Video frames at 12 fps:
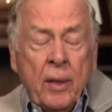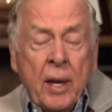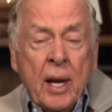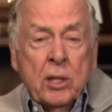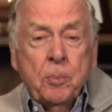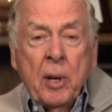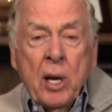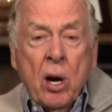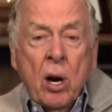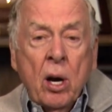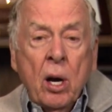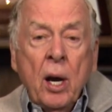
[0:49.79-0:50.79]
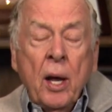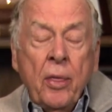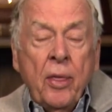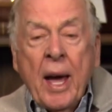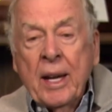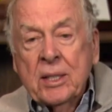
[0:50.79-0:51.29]
the SPR,
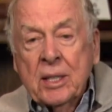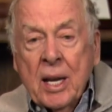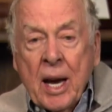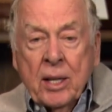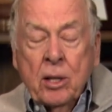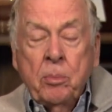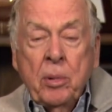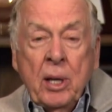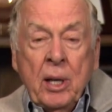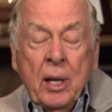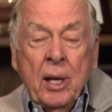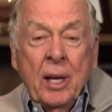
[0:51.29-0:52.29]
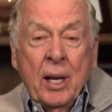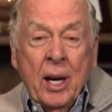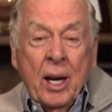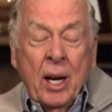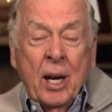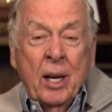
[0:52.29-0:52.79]
that's got to be
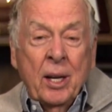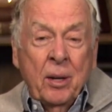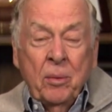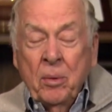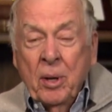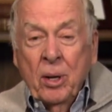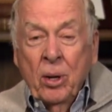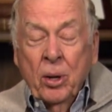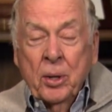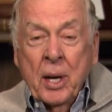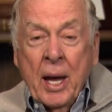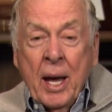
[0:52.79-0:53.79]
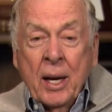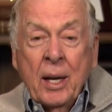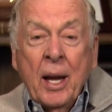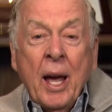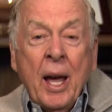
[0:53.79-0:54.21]
uh, looked at.